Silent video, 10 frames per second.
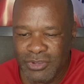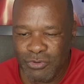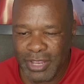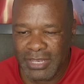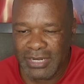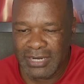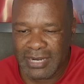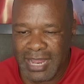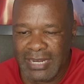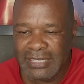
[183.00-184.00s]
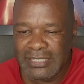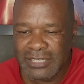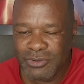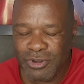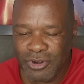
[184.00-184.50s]
were in reality
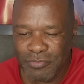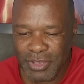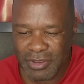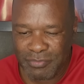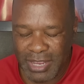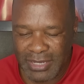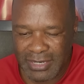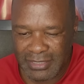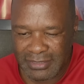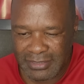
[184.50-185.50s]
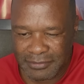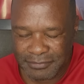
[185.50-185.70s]
economic migrants.